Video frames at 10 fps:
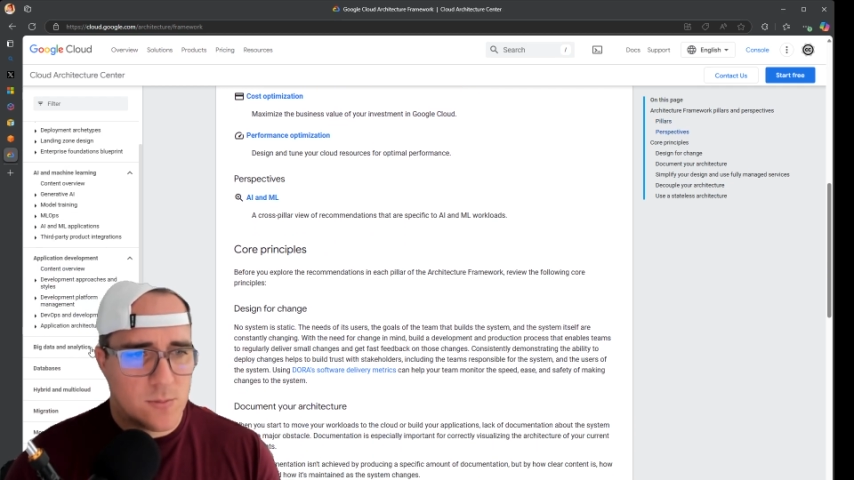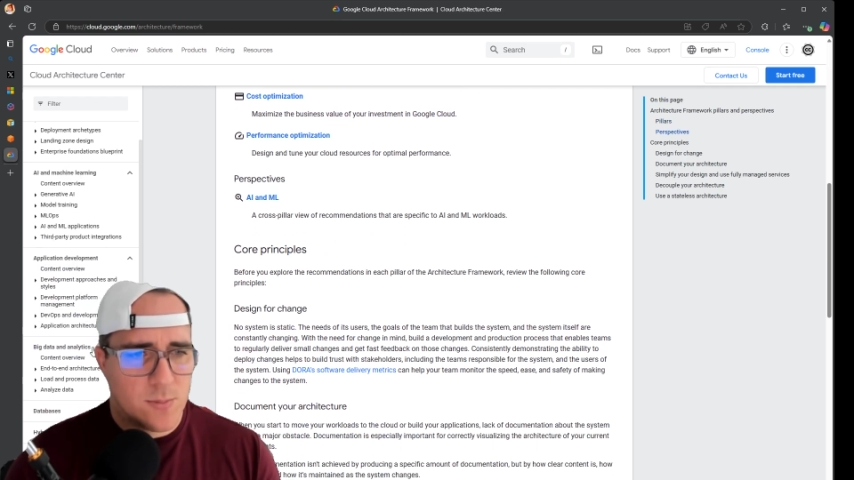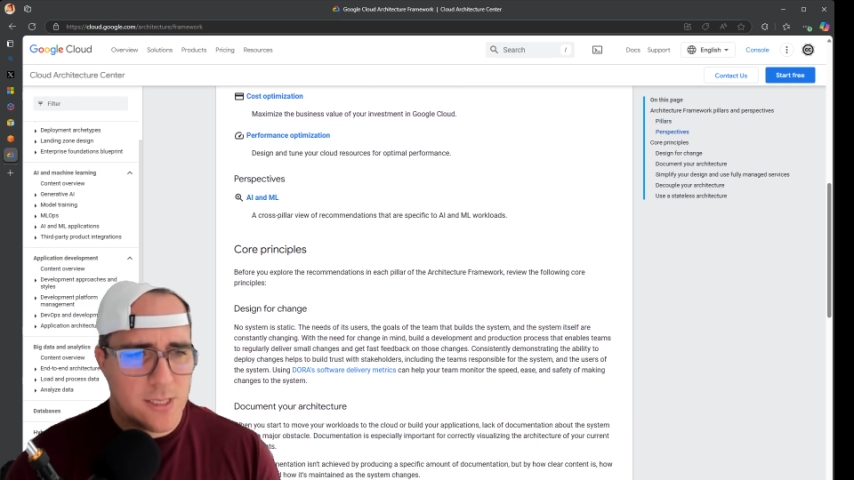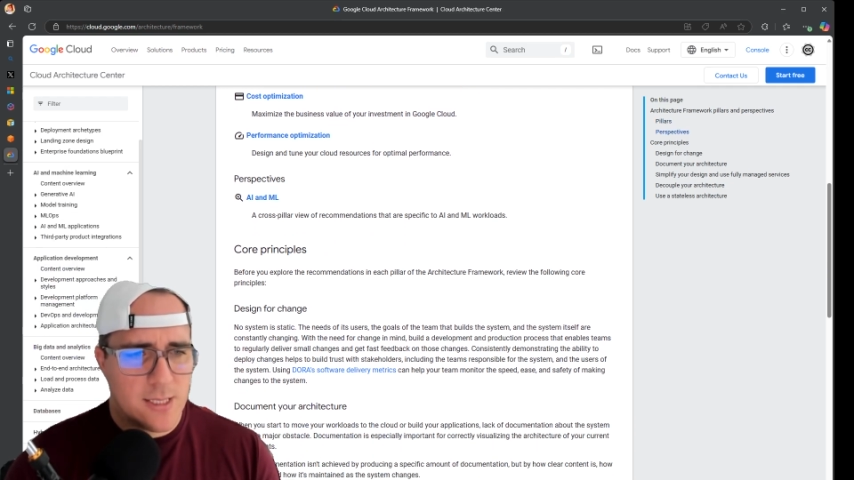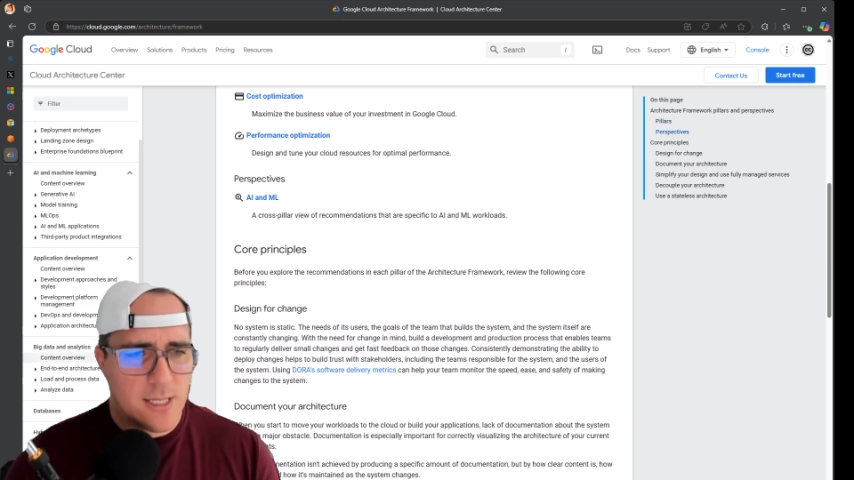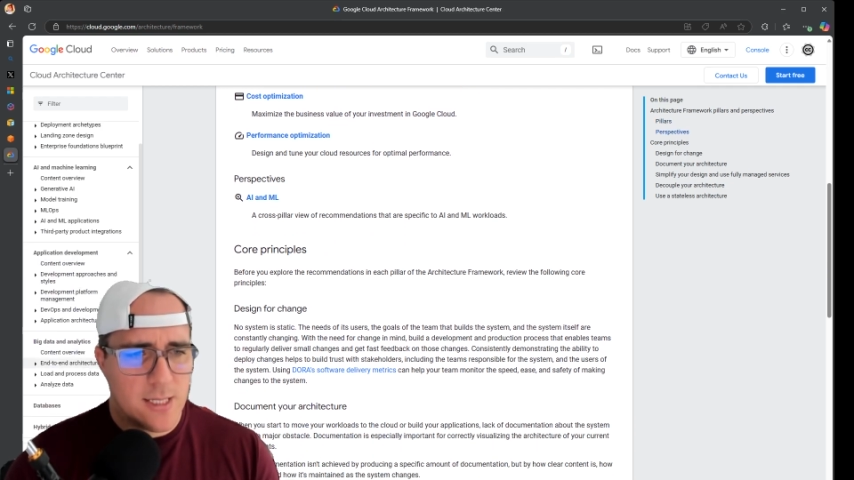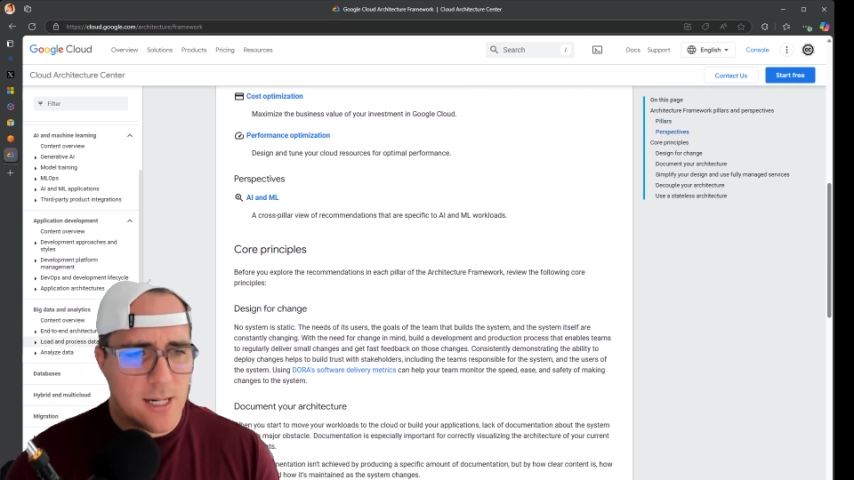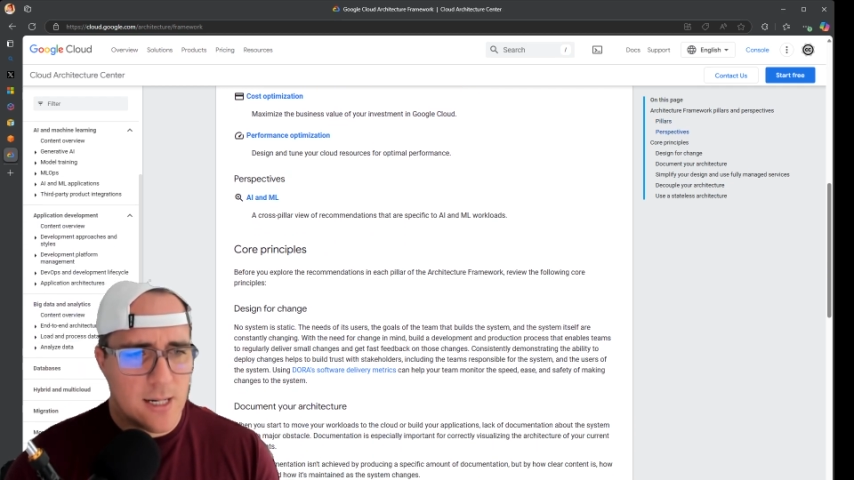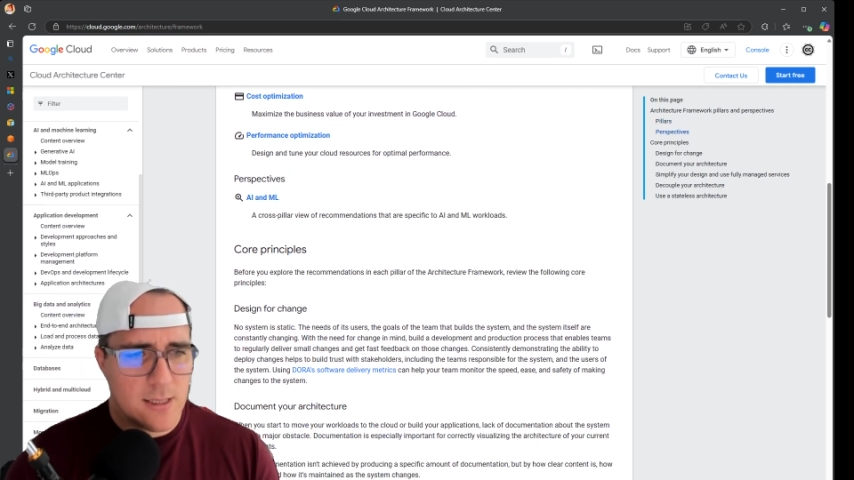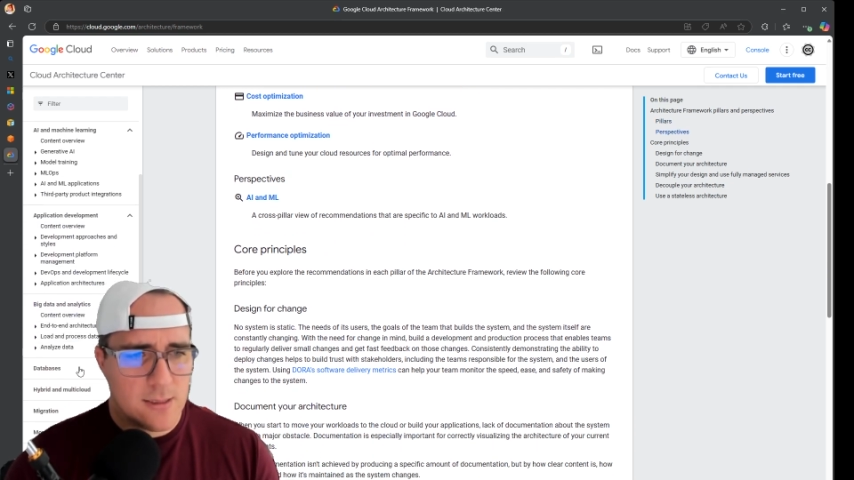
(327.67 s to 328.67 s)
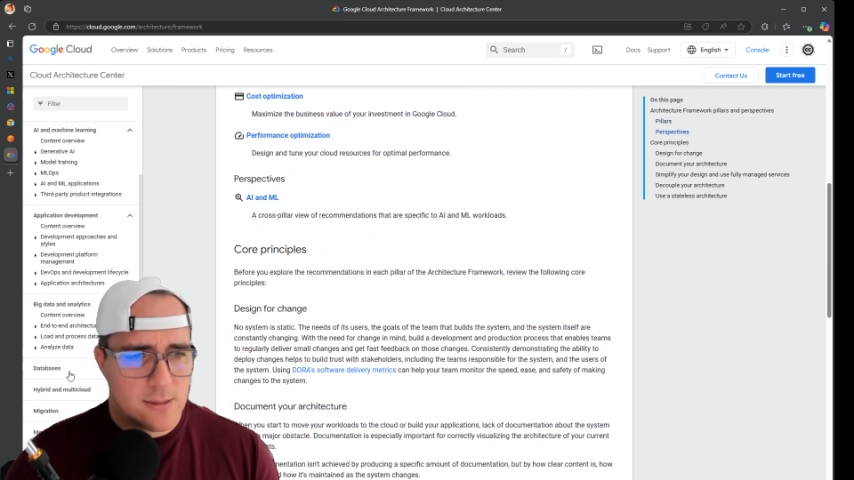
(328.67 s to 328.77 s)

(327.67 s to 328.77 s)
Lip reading: big data,